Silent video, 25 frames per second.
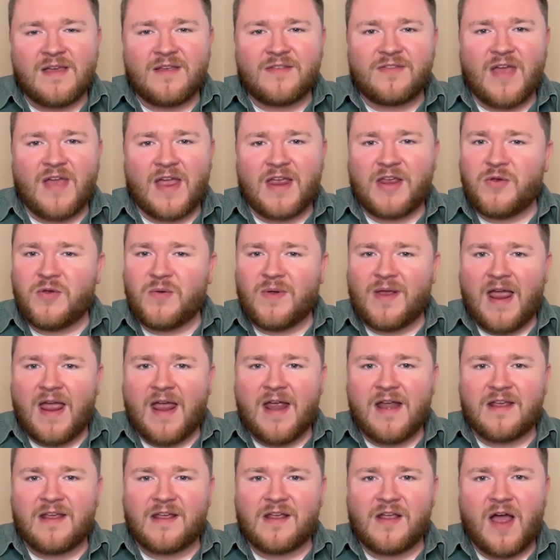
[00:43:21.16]
Thank you
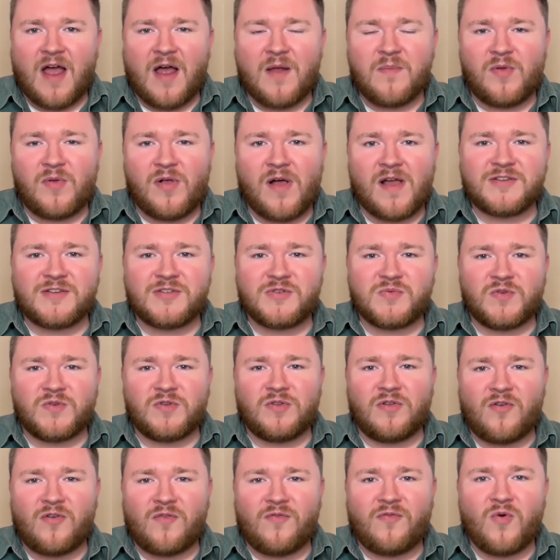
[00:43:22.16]
again, and God bless. We'll
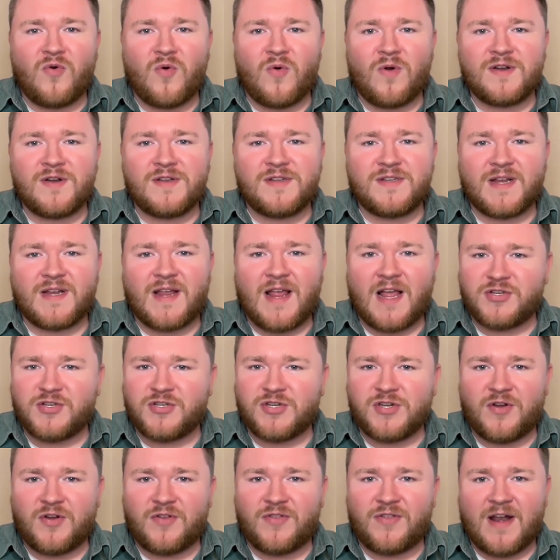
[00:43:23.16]
look forward to
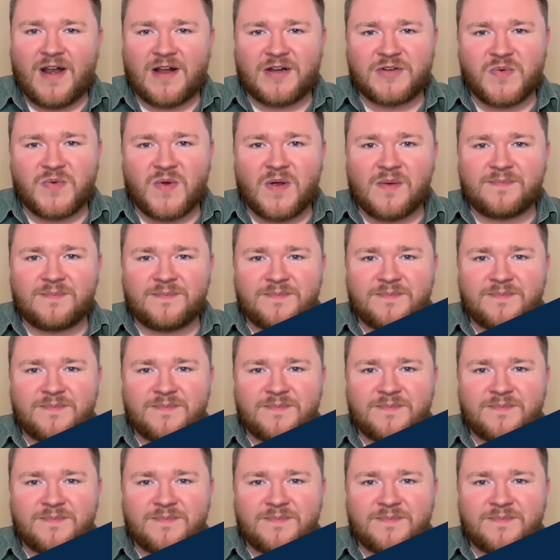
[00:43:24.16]
catching you on the next one.